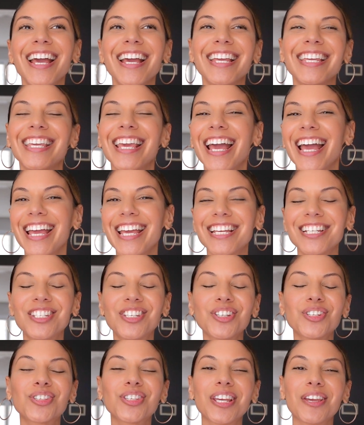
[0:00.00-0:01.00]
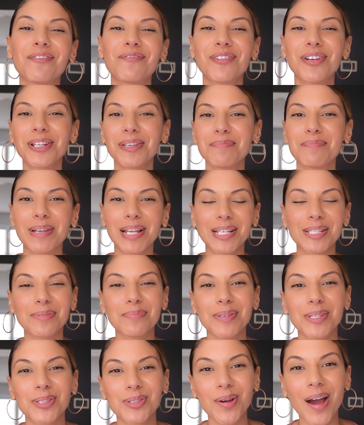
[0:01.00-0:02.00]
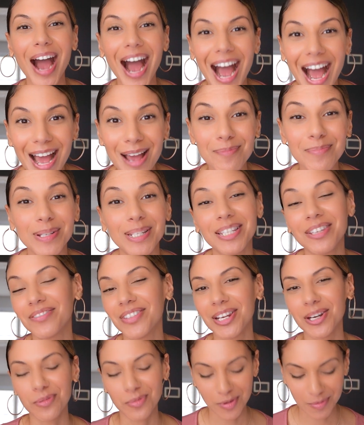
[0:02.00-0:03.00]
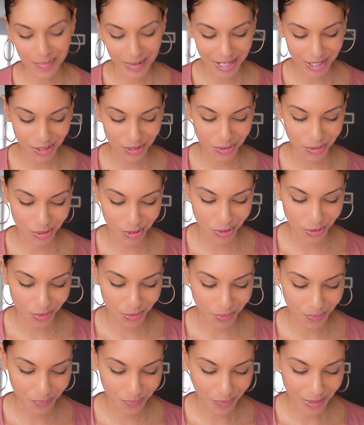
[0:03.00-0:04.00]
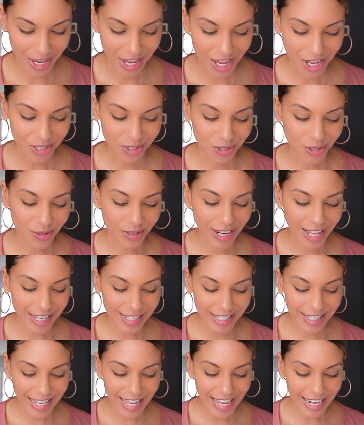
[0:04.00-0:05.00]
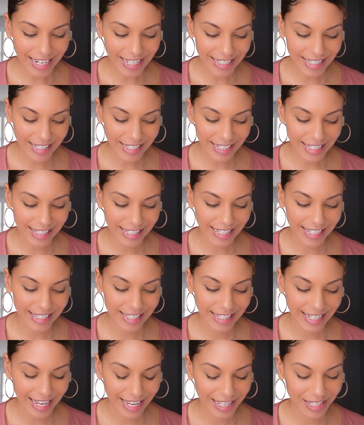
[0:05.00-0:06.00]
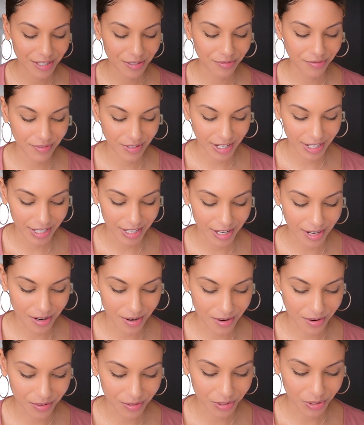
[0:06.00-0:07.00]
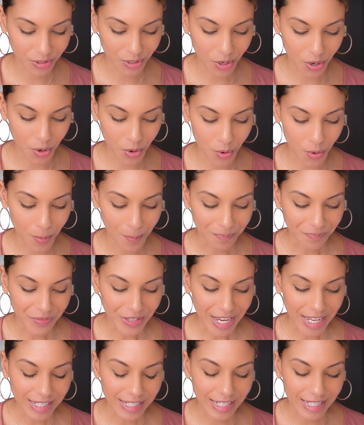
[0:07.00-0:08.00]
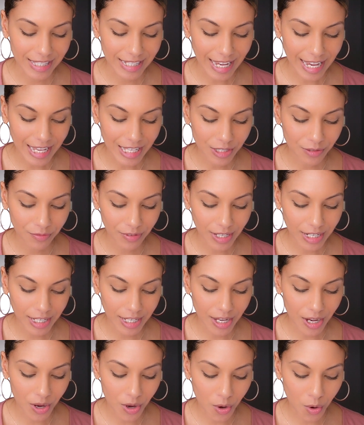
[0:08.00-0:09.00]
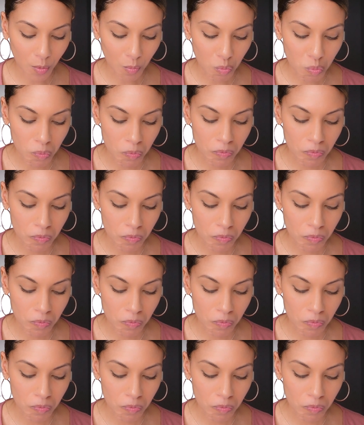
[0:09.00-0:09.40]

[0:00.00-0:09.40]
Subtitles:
yeah, it really blessed me. So I believe that it will bless you too. So let's get into today's video. So today's video,